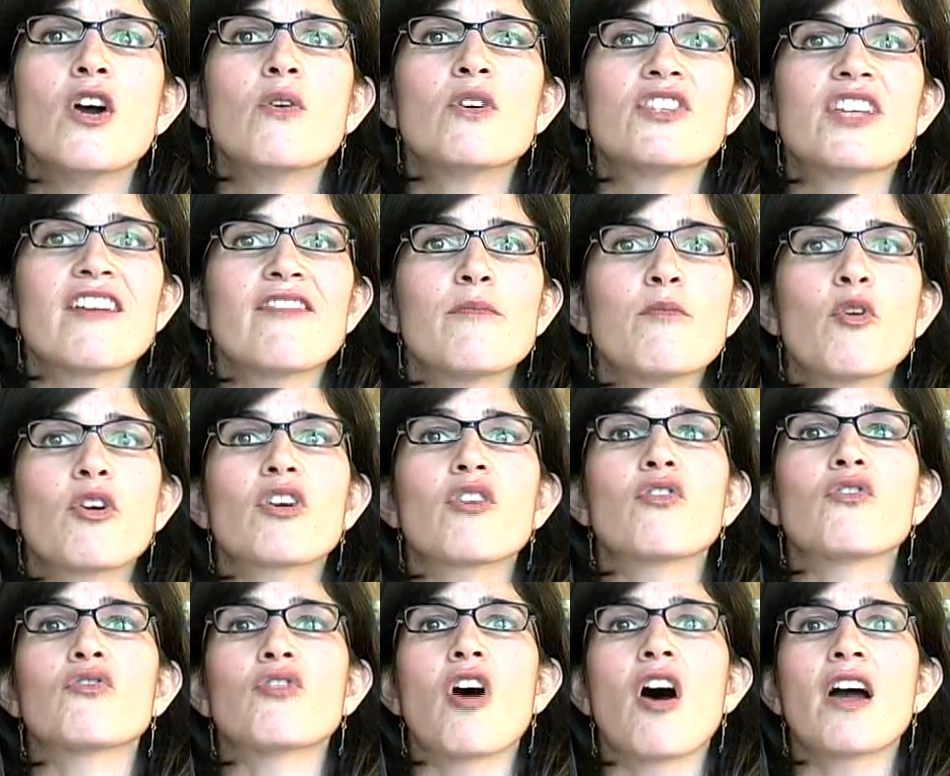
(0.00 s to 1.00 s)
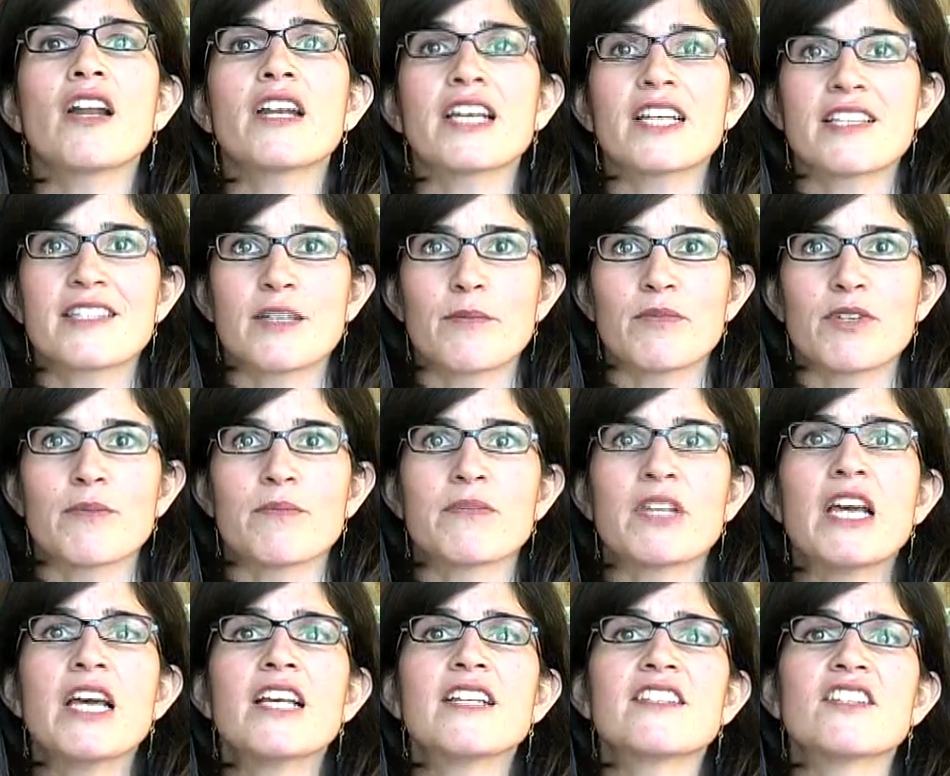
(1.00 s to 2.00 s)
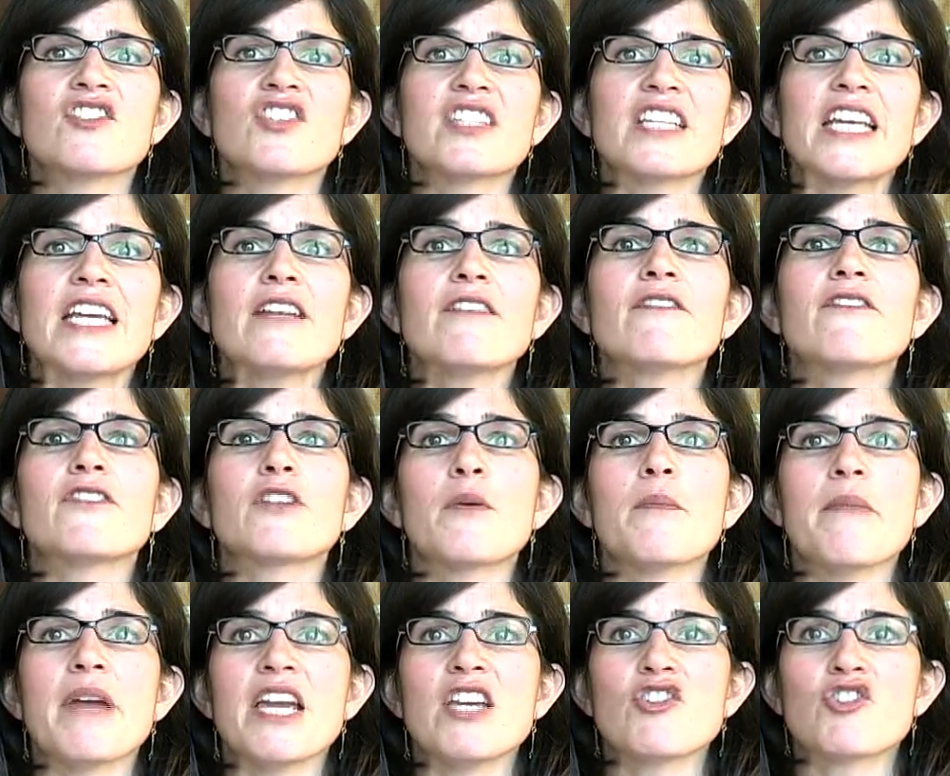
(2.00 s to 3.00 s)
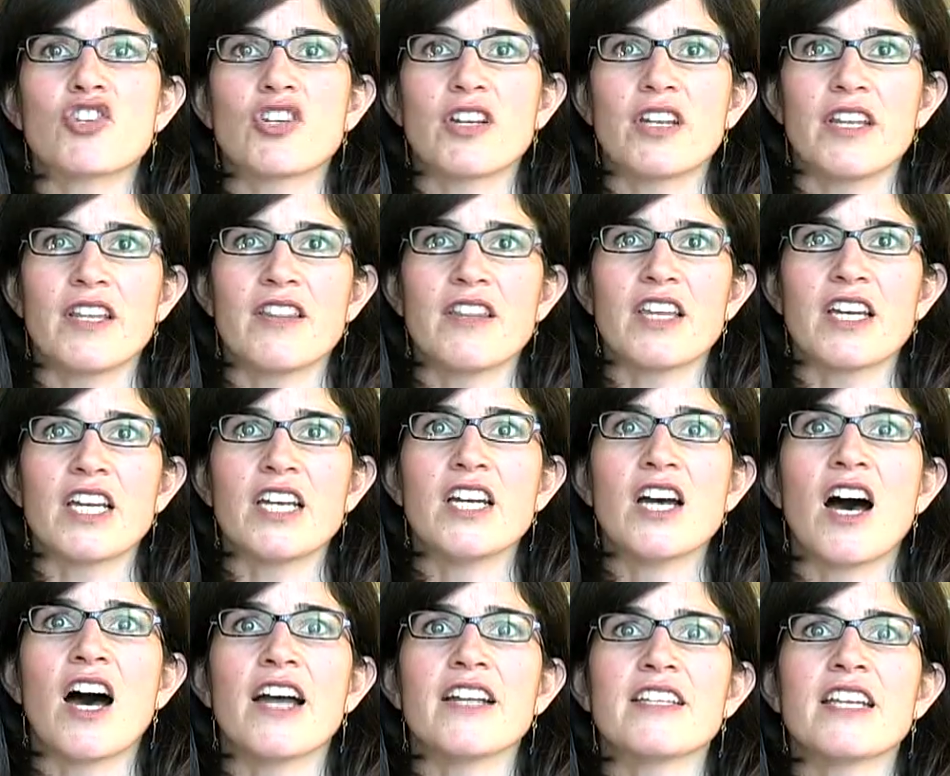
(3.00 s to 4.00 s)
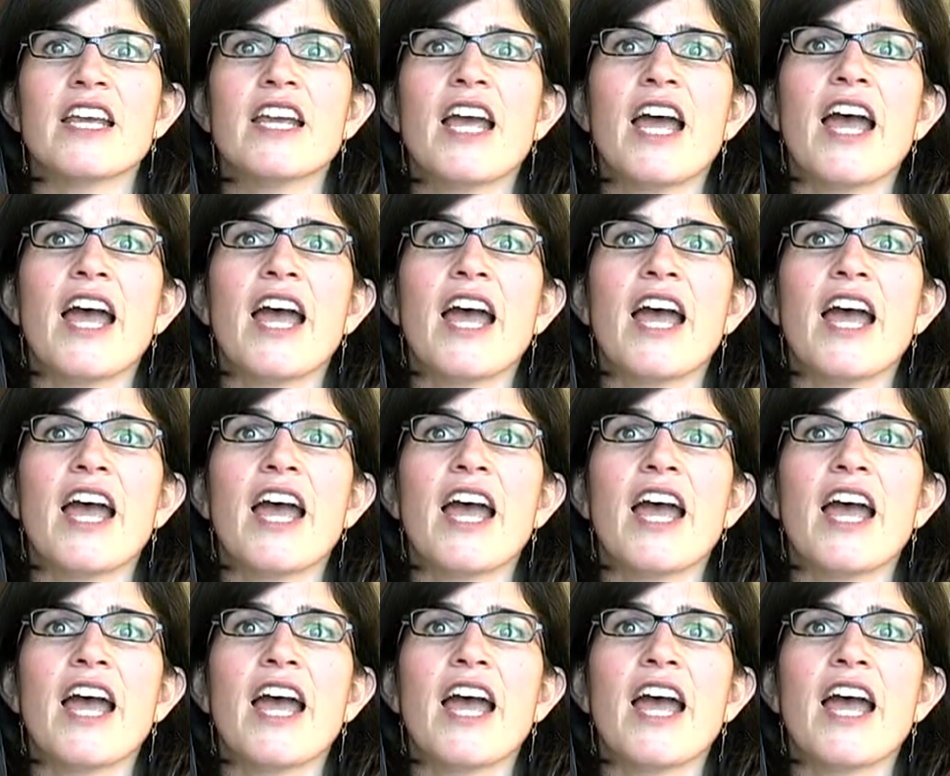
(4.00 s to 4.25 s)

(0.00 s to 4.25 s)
which have more chronic symptoms such as inflammation in the gut